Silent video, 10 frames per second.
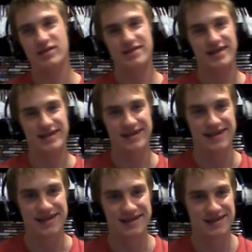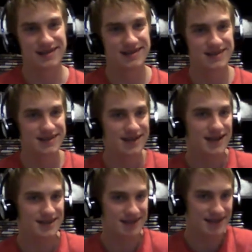It's like it's like since the
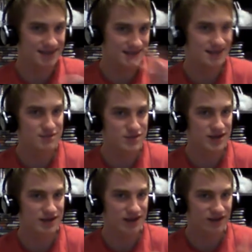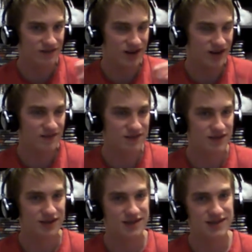it's like he disappeared kind of
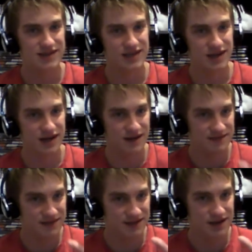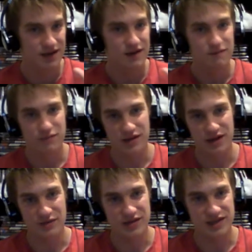after like the uh, after
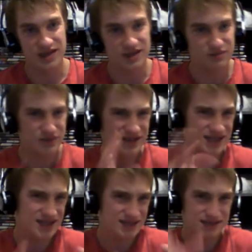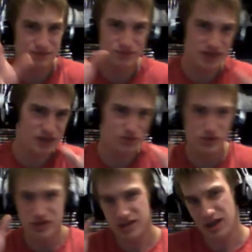Blair Witch, and he's been he's he's
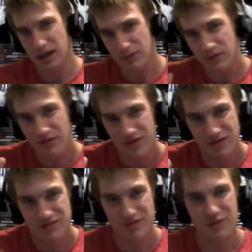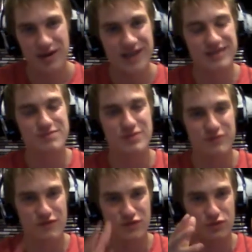produced a couple of films, but where has he been
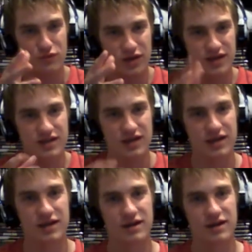with directing?